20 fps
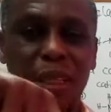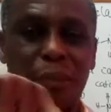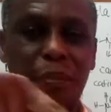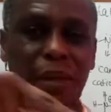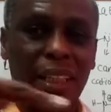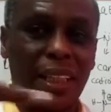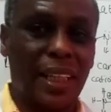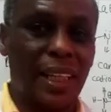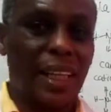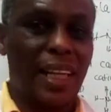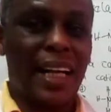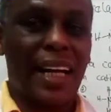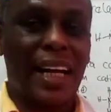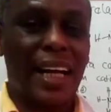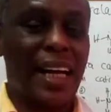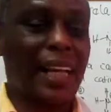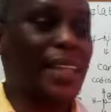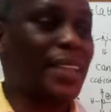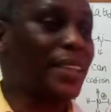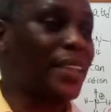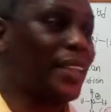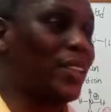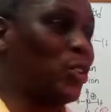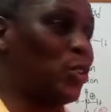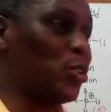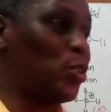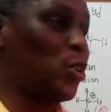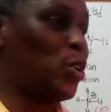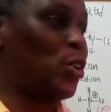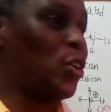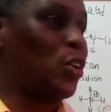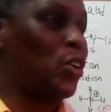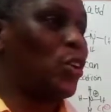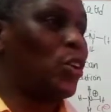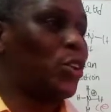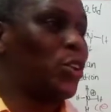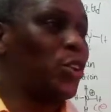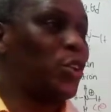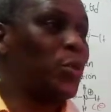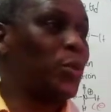But currently,
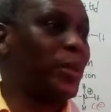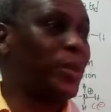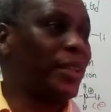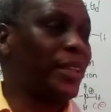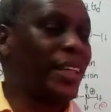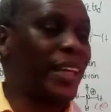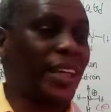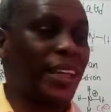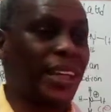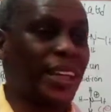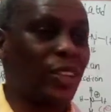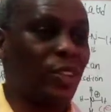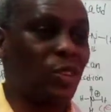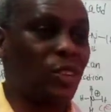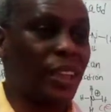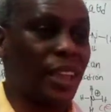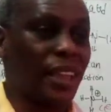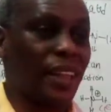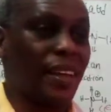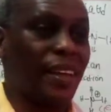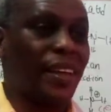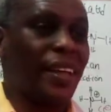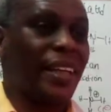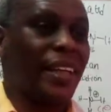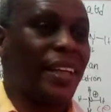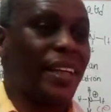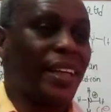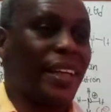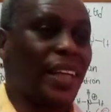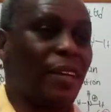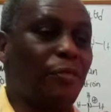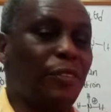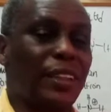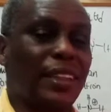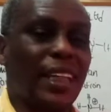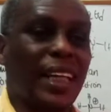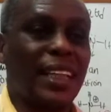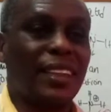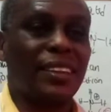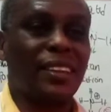with the nitrogen, if it
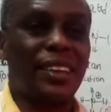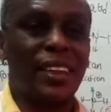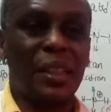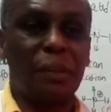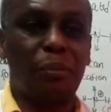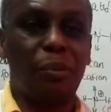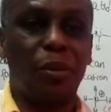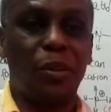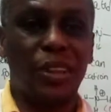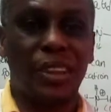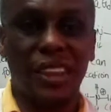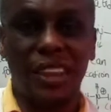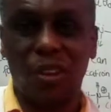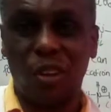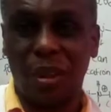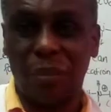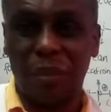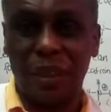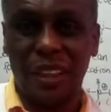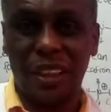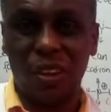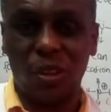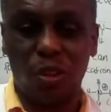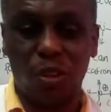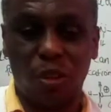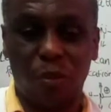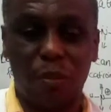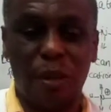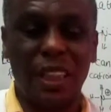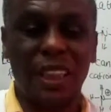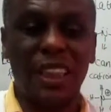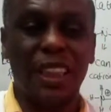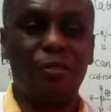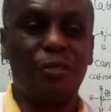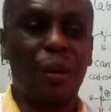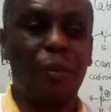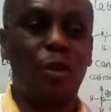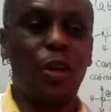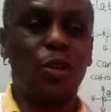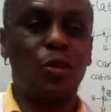has 3 bonds, it will be neutral. But if
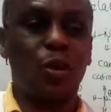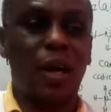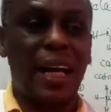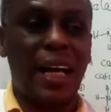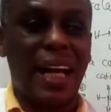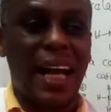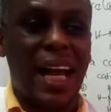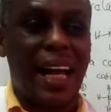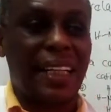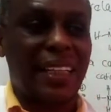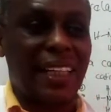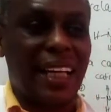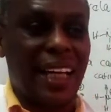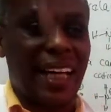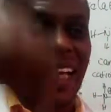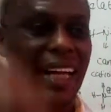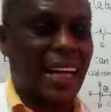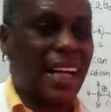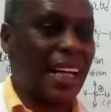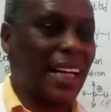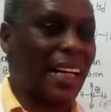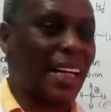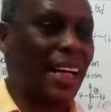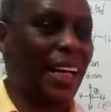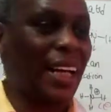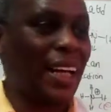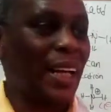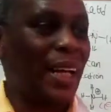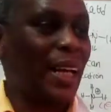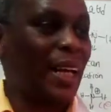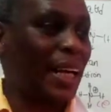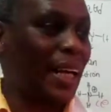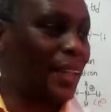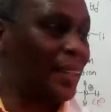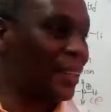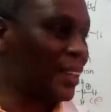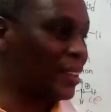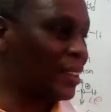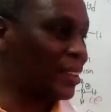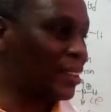I'm going to add an
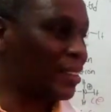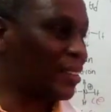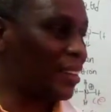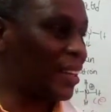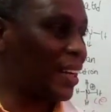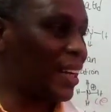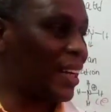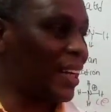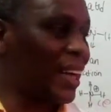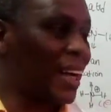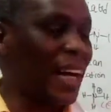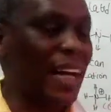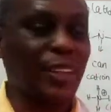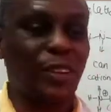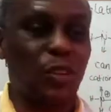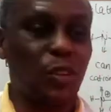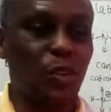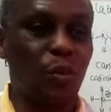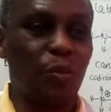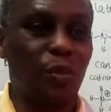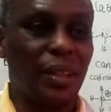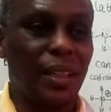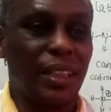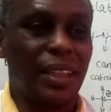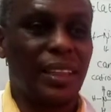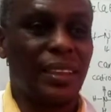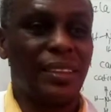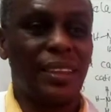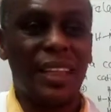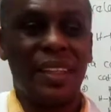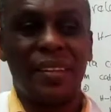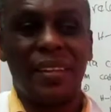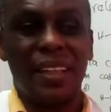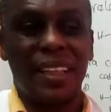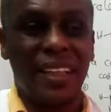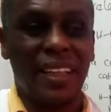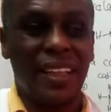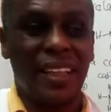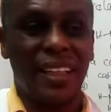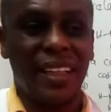extra atom, then
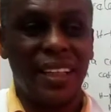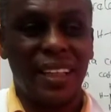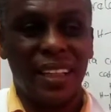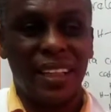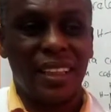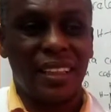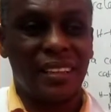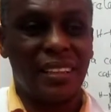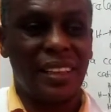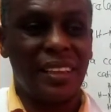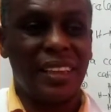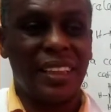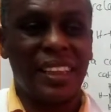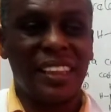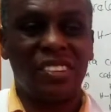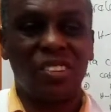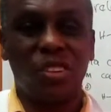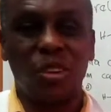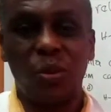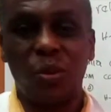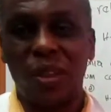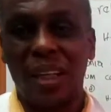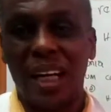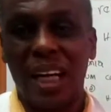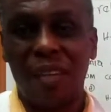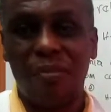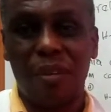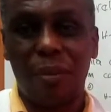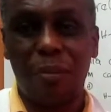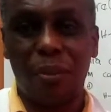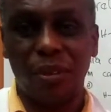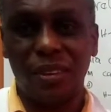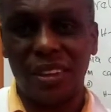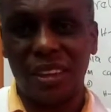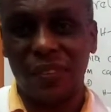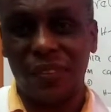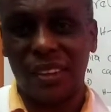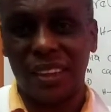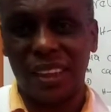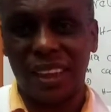the nitrogen will have a
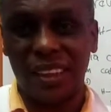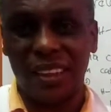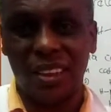positive charge.